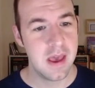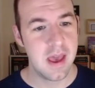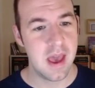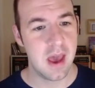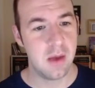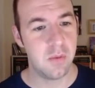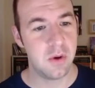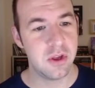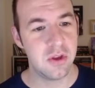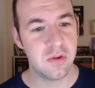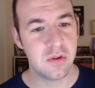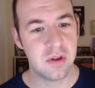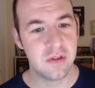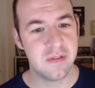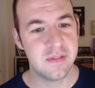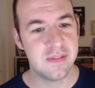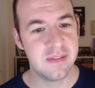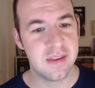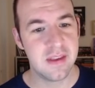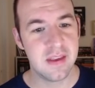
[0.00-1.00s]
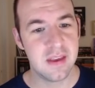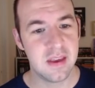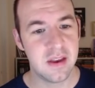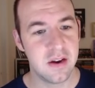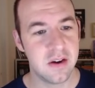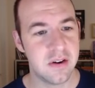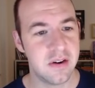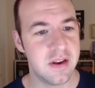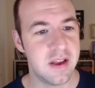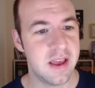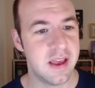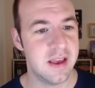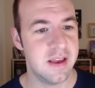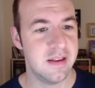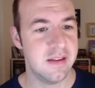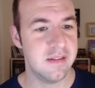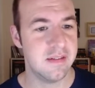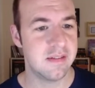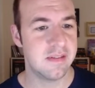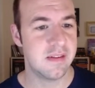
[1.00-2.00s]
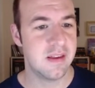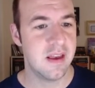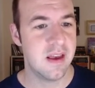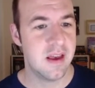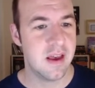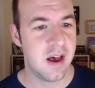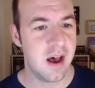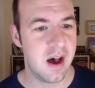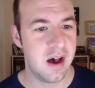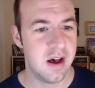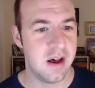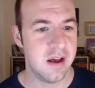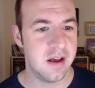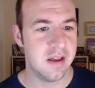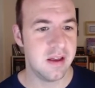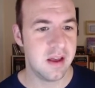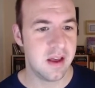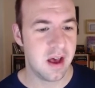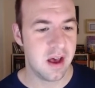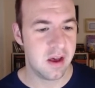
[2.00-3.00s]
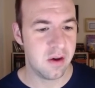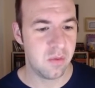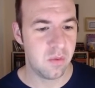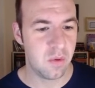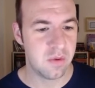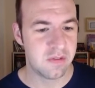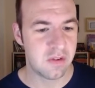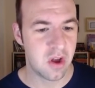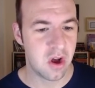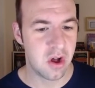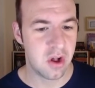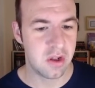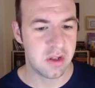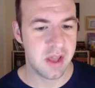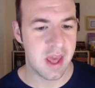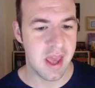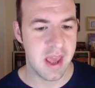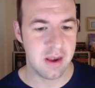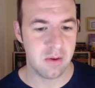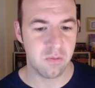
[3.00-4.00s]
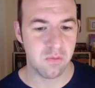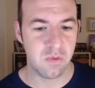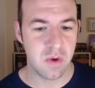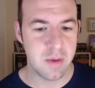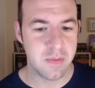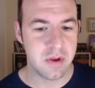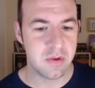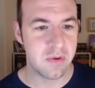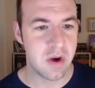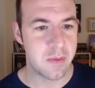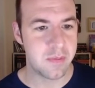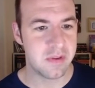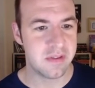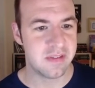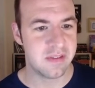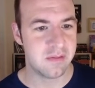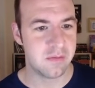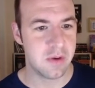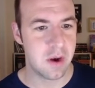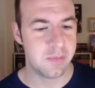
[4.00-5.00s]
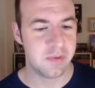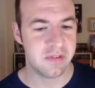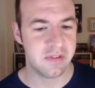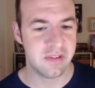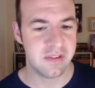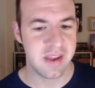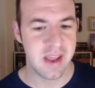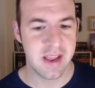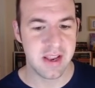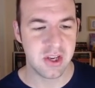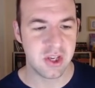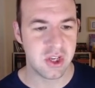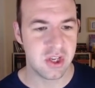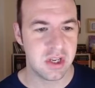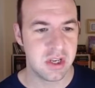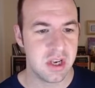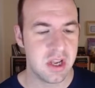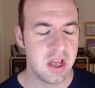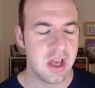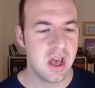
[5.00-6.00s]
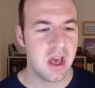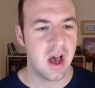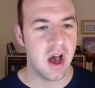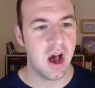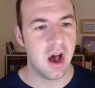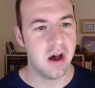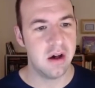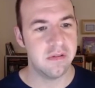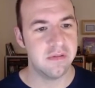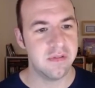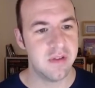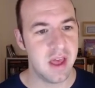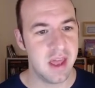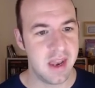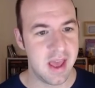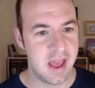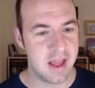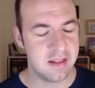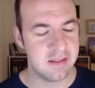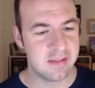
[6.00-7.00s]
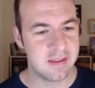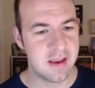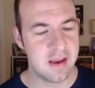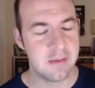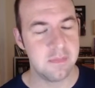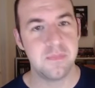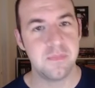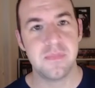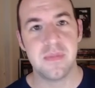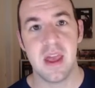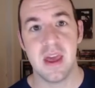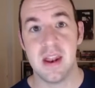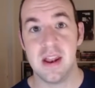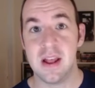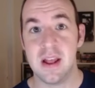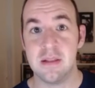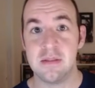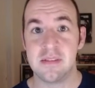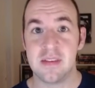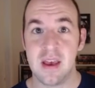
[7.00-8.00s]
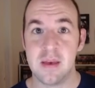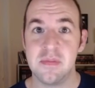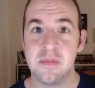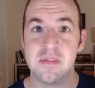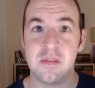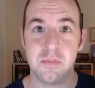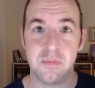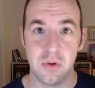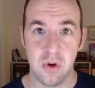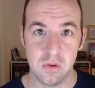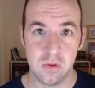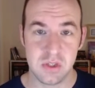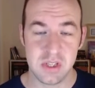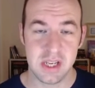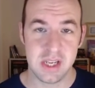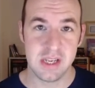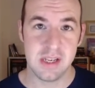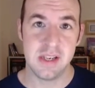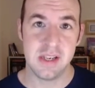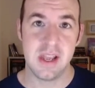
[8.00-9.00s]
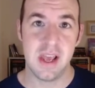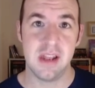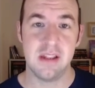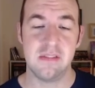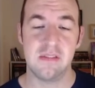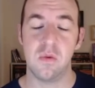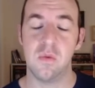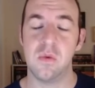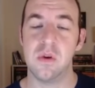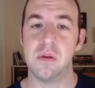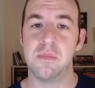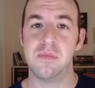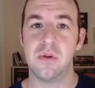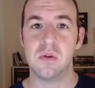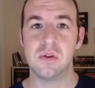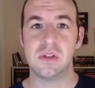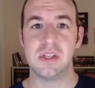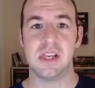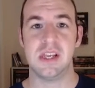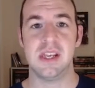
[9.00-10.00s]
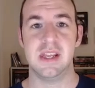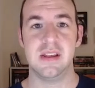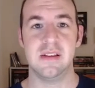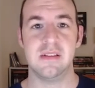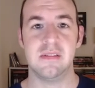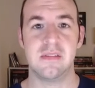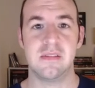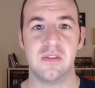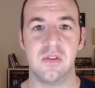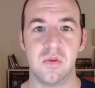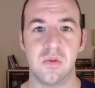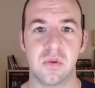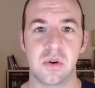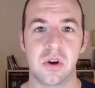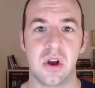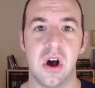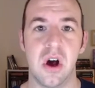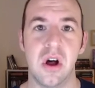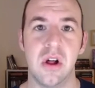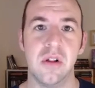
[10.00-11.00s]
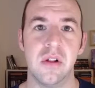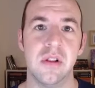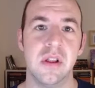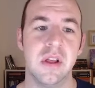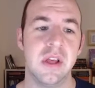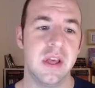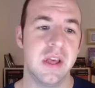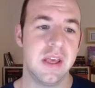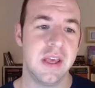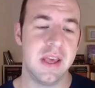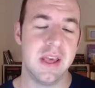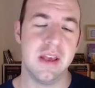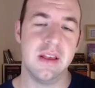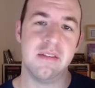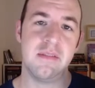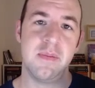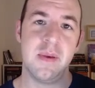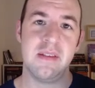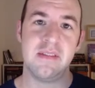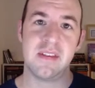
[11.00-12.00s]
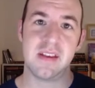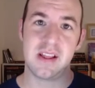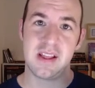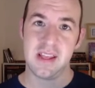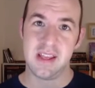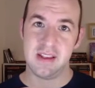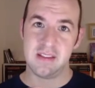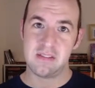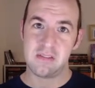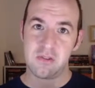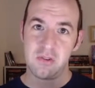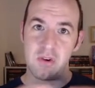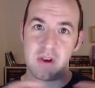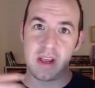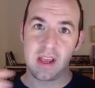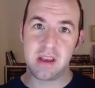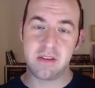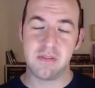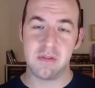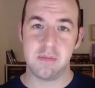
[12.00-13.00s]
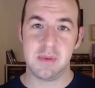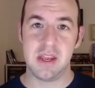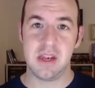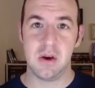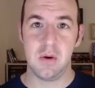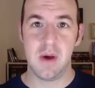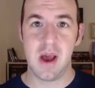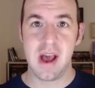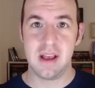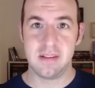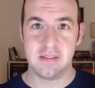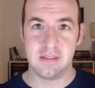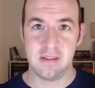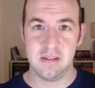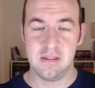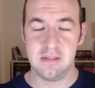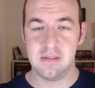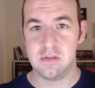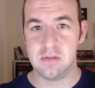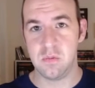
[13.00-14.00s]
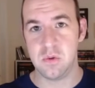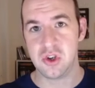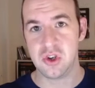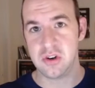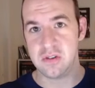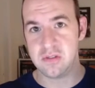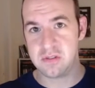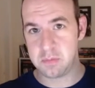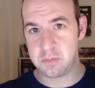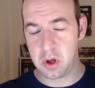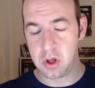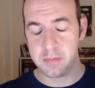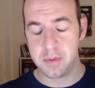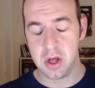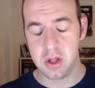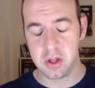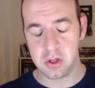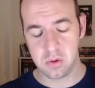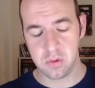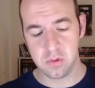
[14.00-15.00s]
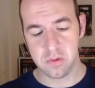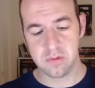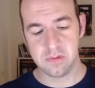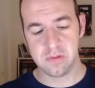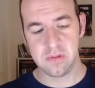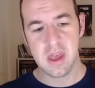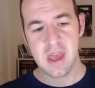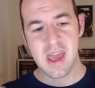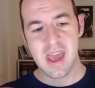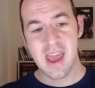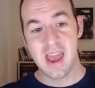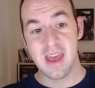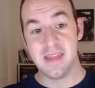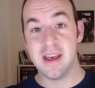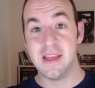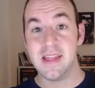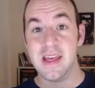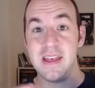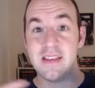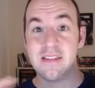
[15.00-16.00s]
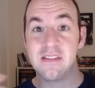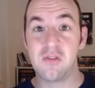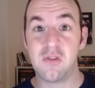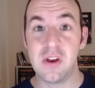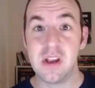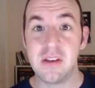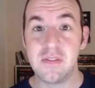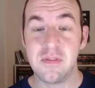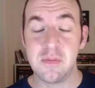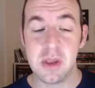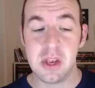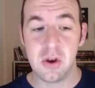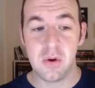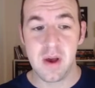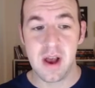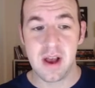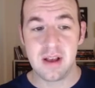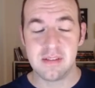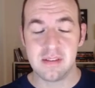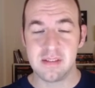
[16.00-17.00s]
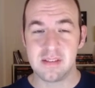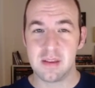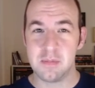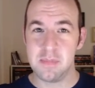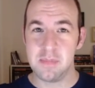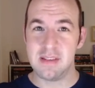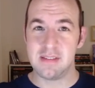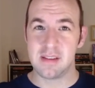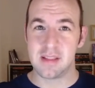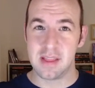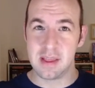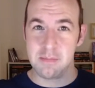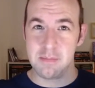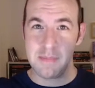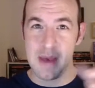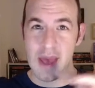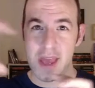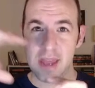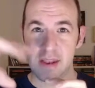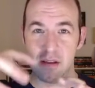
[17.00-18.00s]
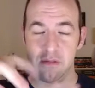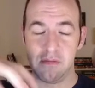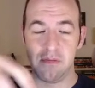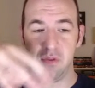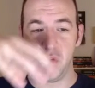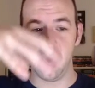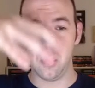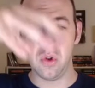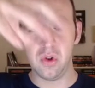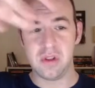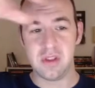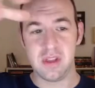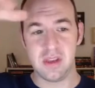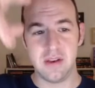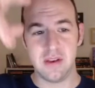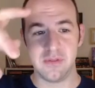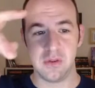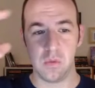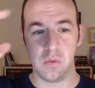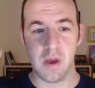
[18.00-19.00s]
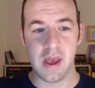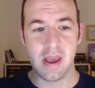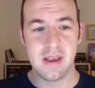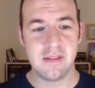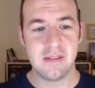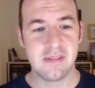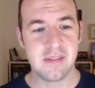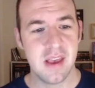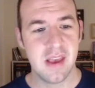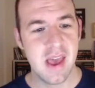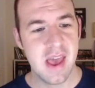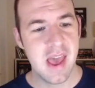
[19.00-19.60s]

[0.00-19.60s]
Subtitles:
And what you can see here is what's called a ribbon representation of an enzyme. And an enzyme is a protein. And so what a protein is, you'll recall, is basically a string of amino acids, which are small molecules, and that string of amino acids can basically bend and fold in different ways.